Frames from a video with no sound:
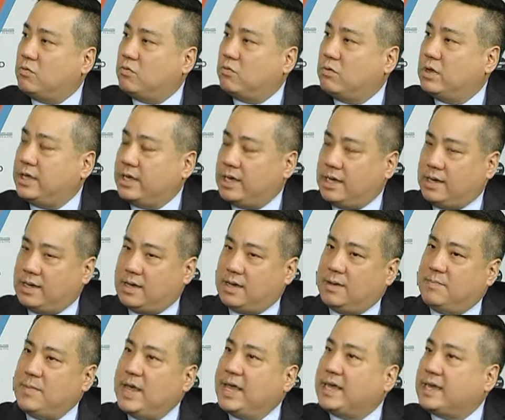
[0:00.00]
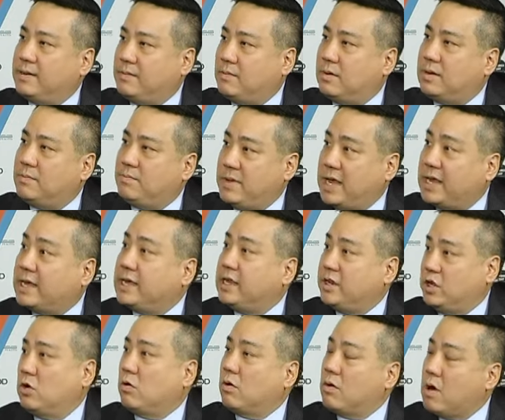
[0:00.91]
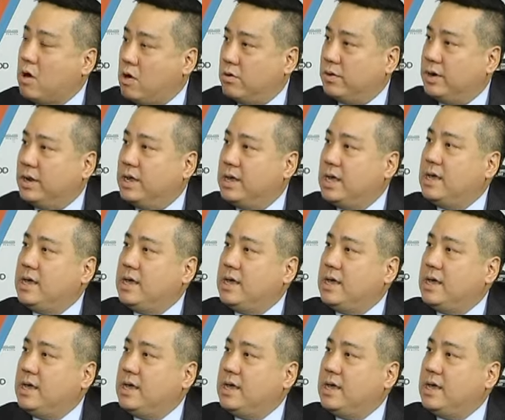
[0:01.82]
really make it your own.